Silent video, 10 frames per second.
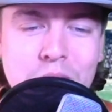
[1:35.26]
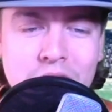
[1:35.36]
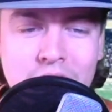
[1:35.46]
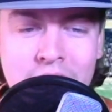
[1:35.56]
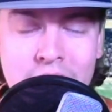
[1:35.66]

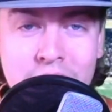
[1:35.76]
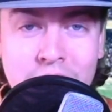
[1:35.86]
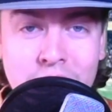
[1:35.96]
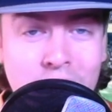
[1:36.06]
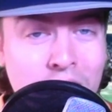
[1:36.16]

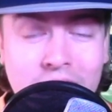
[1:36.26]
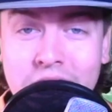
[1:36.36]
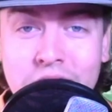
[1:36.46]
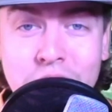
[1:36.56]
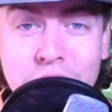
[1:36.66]
And all I
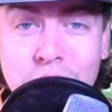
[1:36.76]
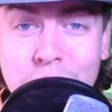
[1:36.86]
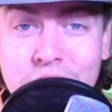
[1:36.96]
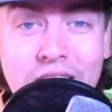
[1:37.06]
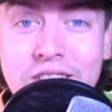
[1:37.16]
can do,
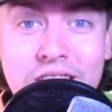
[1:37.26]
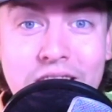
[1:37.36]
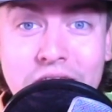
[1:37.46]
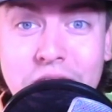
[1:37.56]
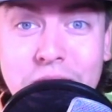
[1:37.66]
besides
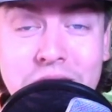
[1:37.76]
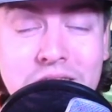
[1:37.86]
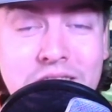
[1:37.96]
thank you,